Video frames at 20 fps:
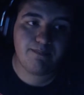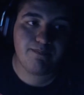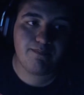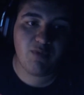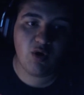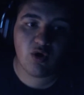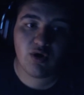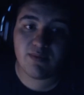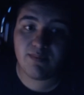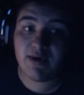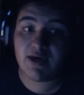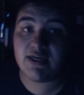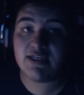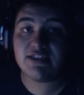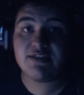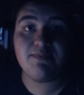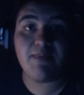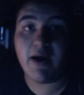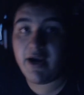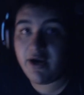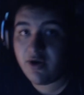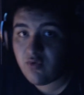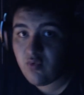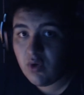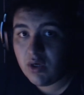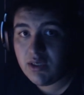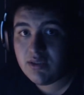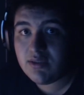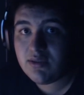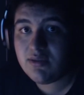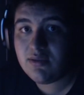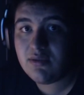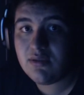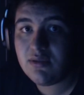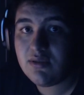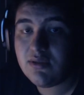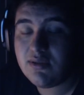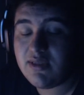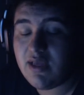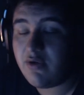Pokemon inspired one.
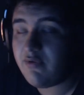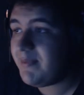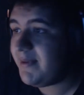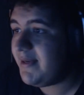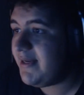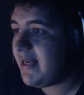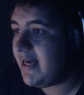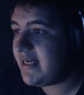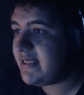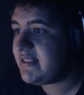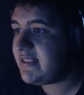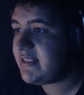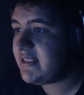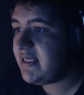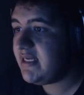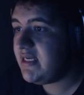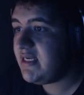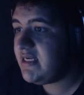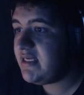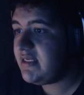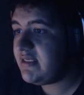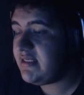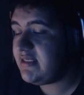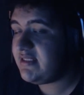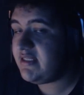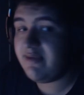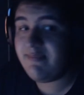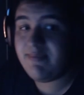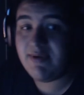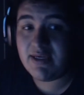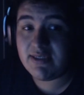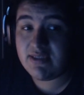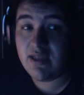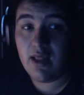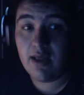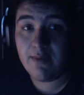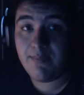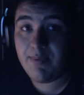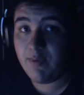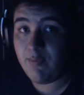That would be nice to see, because a
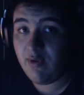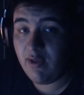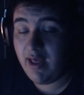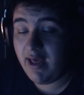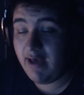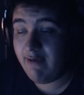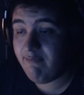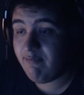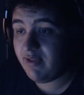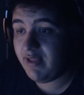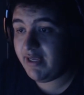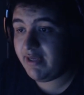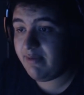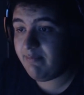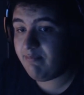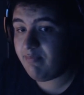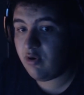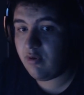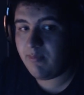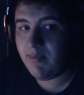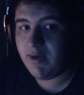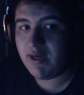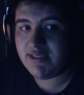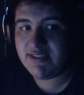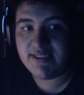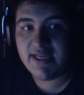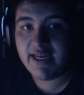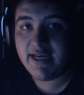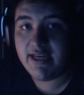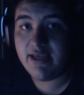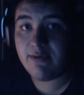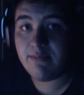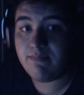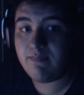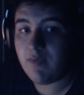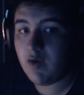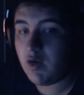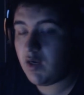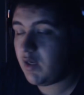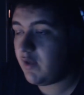lot of people have played Pokemon Stadium
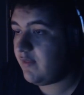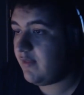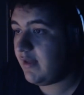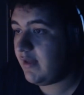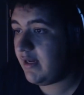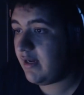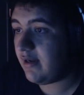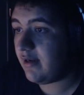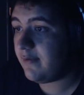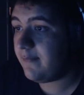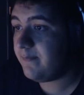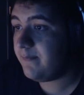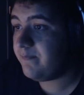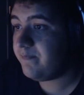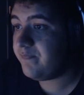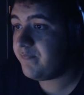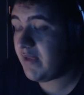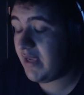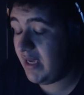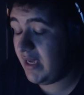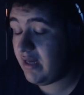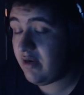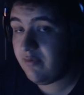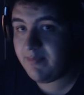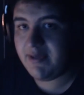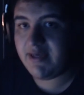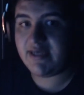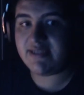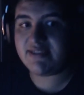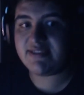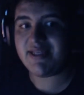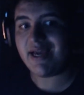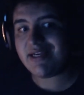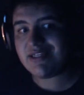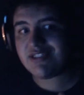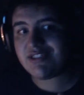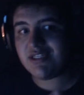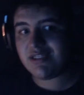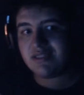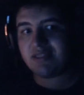on here, and it would be nice.
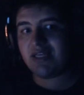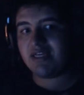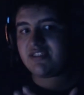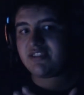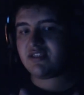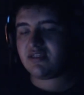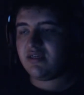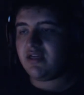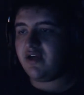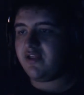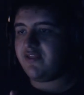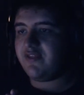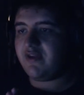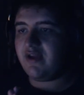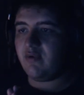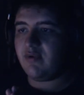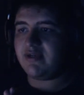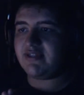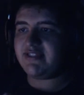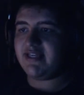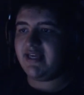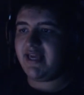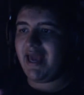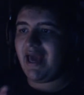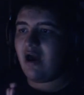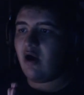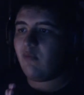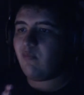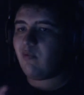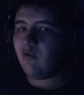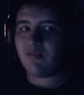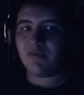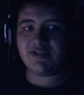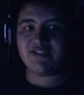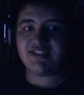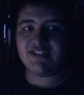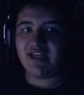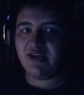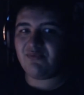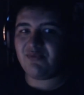Actually, that's another thing I want to see, how Pokemon
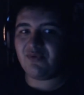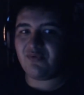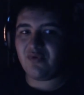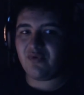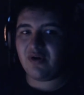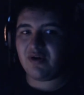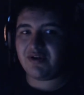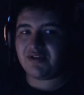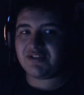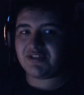Stadium would run on